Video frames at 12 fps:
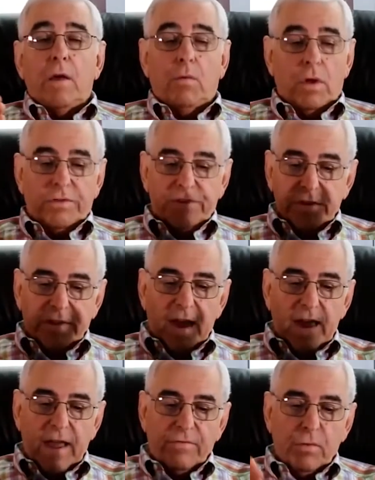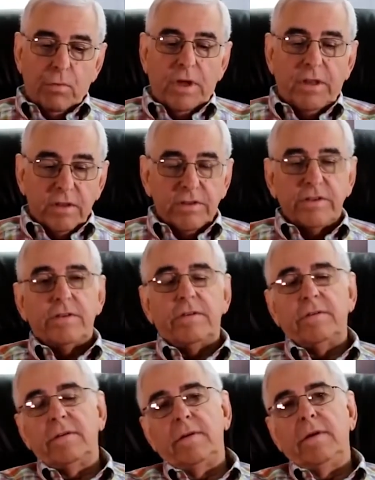Well, since I have a
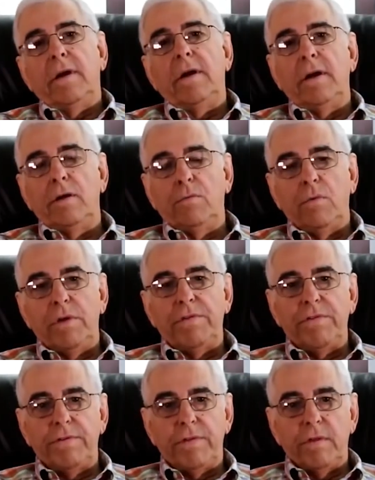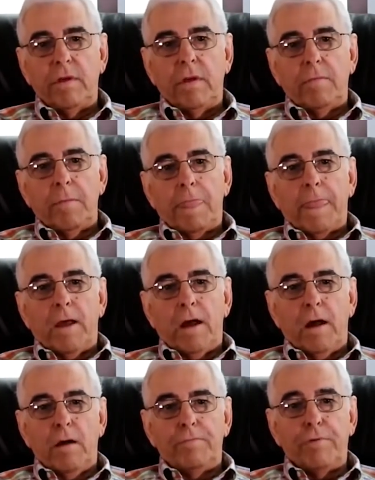weakness with
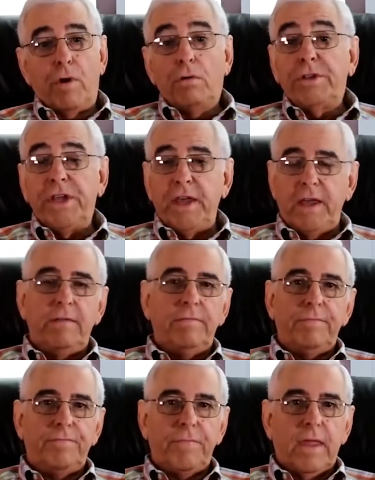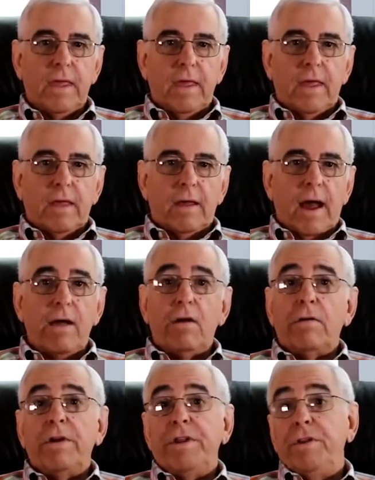protein, I
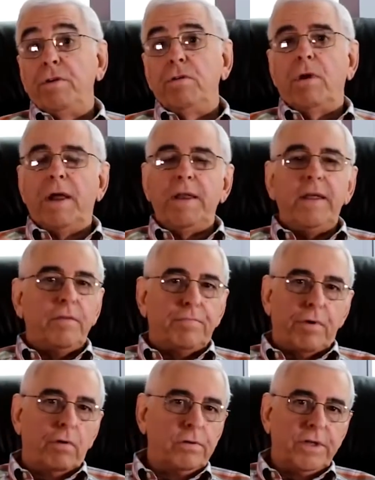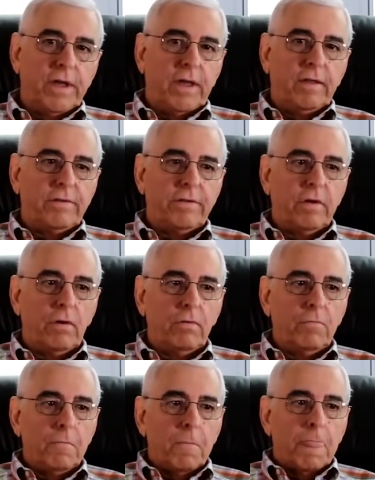already knew I needed protein,
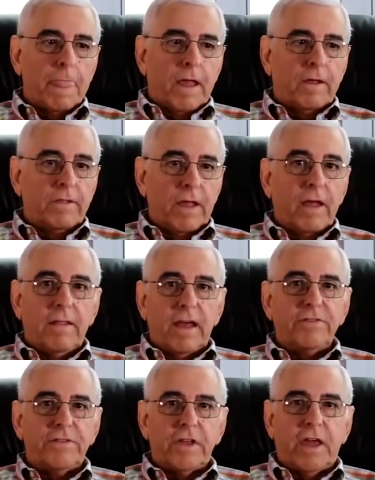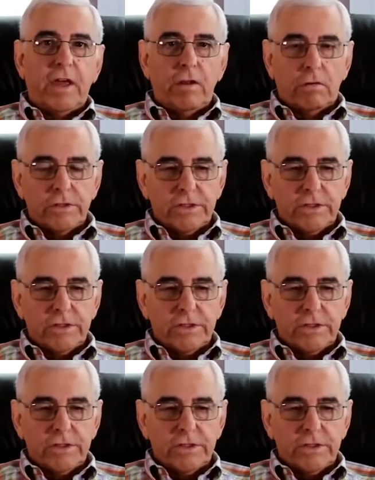so that's the keto